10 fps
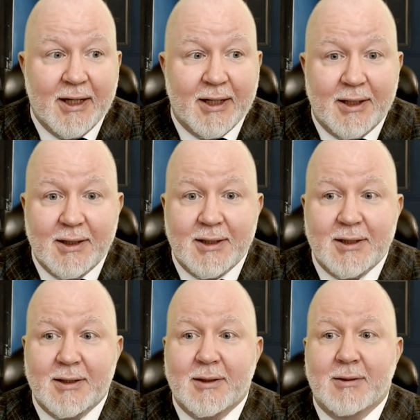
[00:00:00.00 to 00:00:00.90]
at
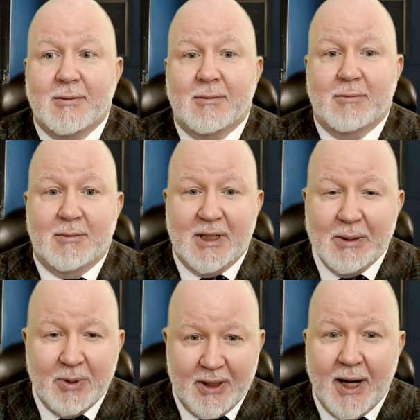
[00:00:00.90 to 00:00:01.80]
least
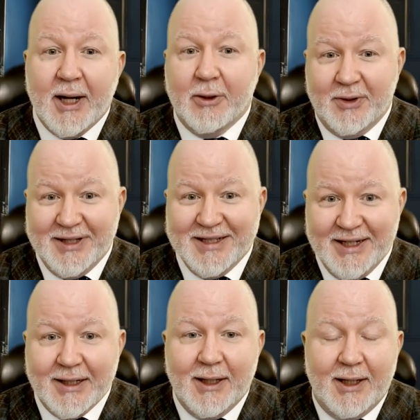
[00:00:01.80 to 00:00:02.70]
keep an eye on the
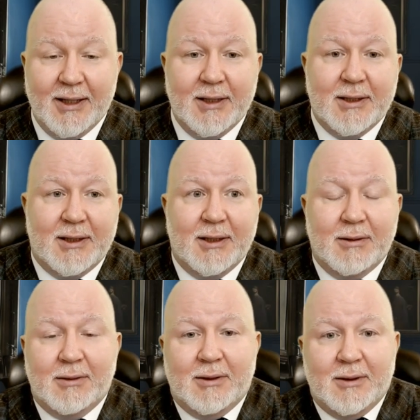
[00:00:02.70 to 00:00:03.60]
deadlines
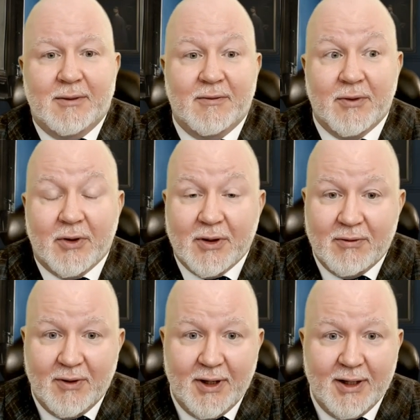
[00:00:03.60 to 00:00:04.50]
and uh,
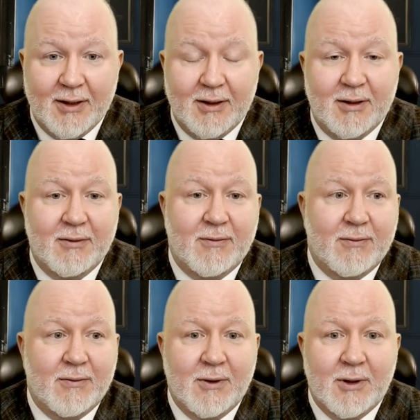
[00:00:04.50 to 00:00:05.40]
verify
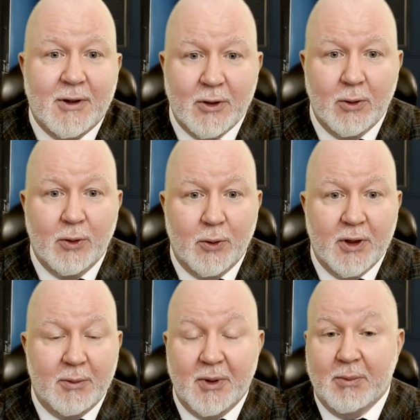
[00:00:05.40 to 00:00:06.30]
if your
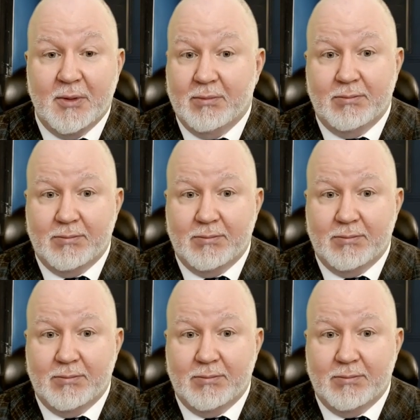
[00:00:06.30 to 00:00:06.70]
lawyer, maybe